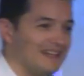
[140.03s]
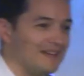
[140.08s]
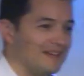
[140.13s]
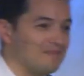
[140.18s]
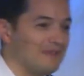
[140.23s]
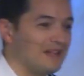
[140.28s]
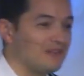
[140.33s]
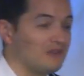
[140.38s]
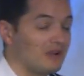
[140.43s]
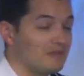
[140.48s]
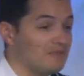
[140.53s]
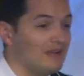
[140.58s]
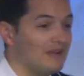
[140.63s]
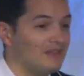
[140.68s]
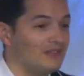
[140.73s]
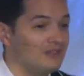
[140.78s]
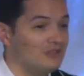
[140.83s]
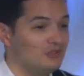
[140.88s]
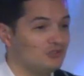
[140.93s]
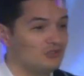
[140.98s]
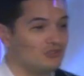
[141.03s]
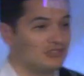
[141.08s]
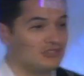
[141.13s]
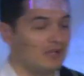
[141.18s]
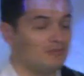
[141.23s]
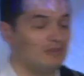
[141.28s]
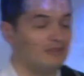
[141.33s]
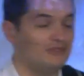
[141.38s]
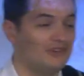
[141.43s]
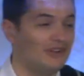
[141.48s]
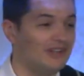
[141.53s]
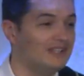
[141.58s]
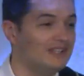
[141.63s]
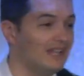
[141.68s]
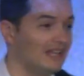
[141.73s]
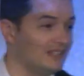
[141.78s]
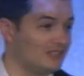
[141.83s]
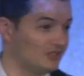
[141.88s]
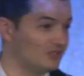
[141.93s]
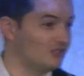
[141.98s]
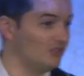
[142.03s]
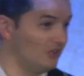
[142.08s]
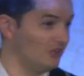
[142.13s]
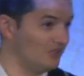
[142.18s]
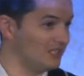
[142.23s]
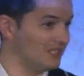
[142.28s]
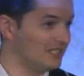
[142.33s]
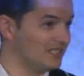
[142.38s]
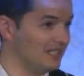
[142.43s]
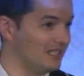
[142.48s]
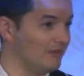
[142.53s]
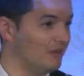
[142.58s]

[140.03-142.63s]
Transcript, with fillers: and my grandmother used to tell me very nice stories